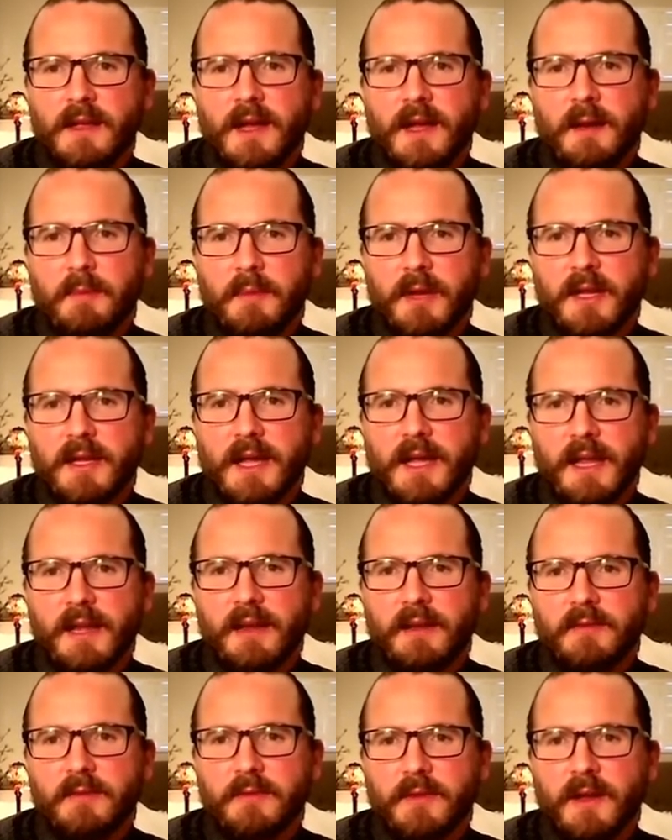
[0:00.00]
I'm going to kind
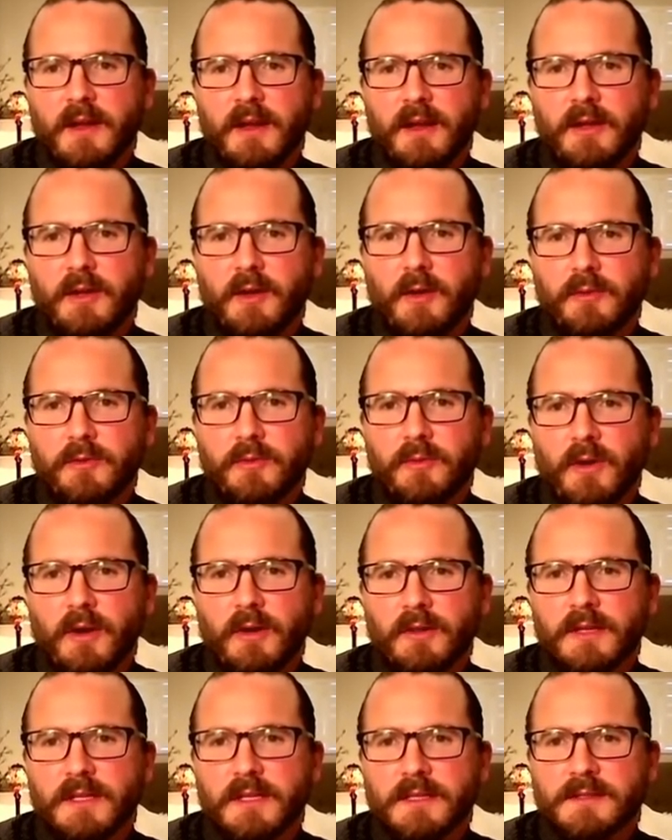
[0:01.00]
of uh, go through our
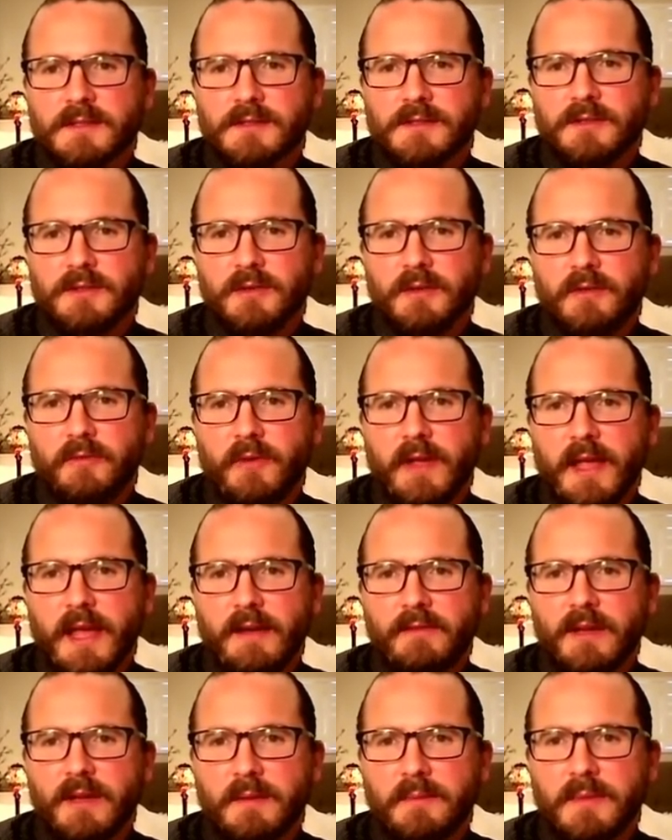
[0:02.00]
list too if we
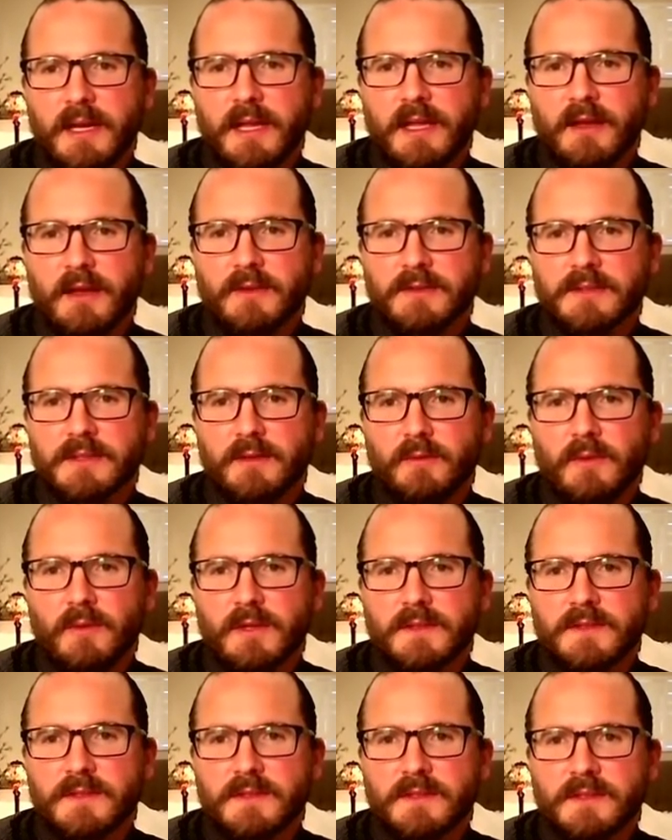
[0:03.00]
have anybody else that
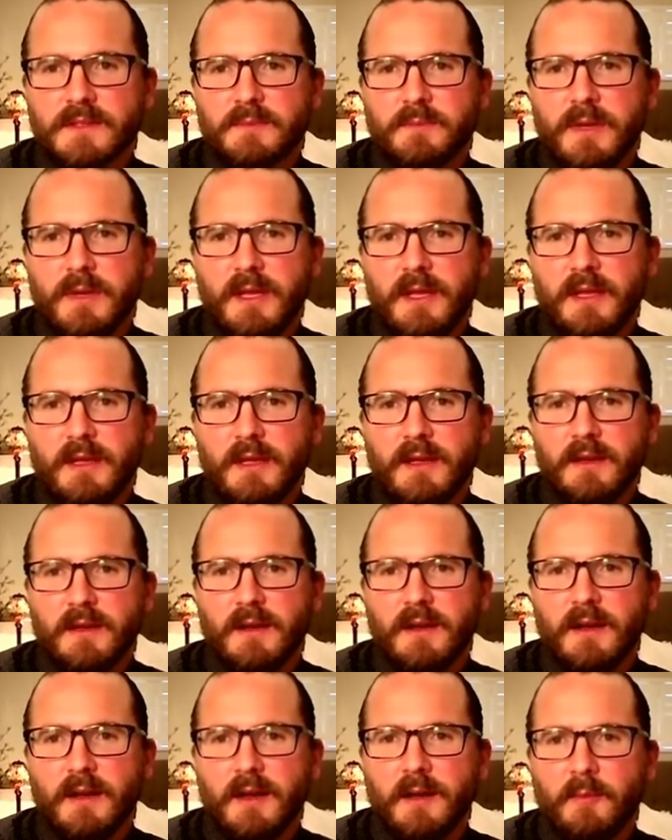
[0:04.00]
wants to speak
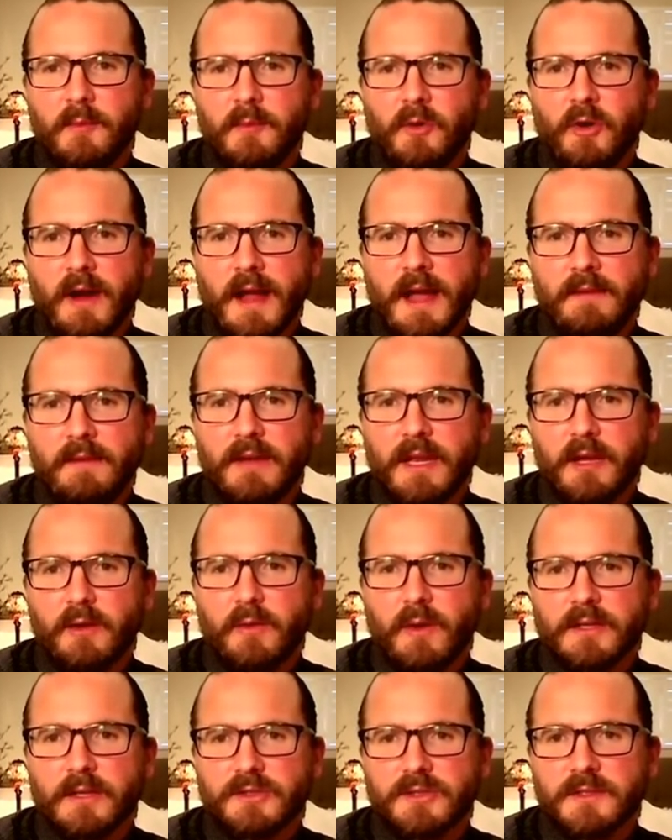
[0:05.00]
um, or have any
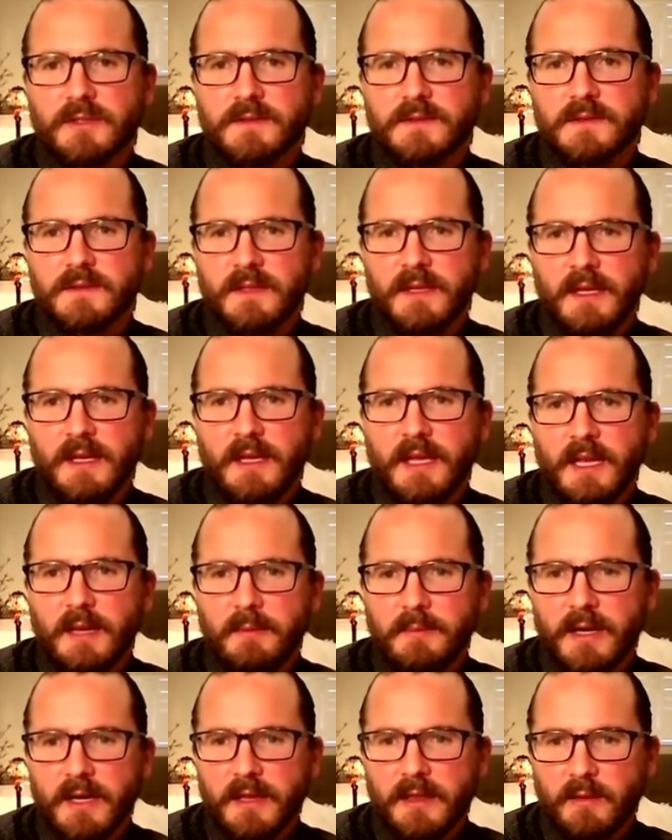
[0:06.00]
questions.
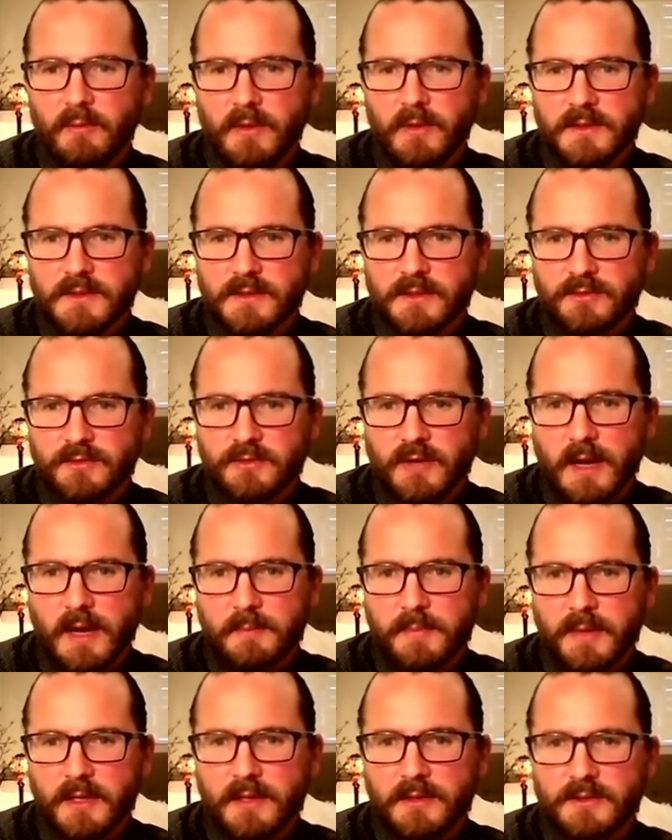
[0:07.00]
Anybody that wants to drop
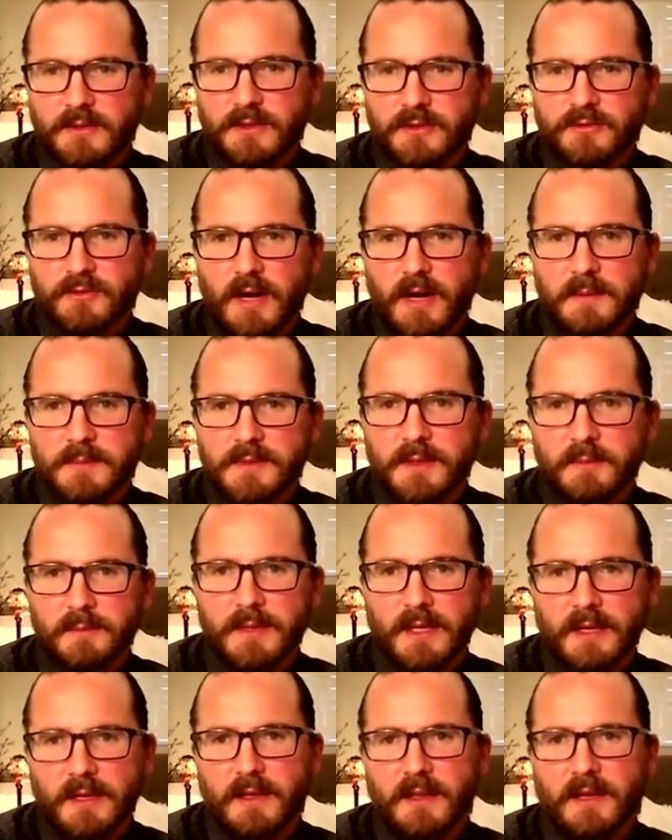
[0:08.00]
in, just drop
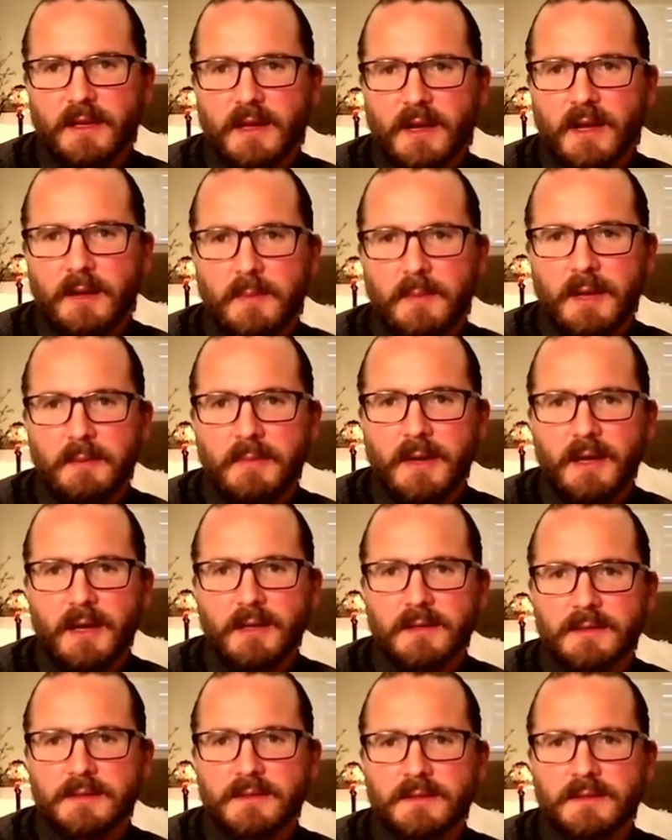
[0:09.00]
something in the comment box.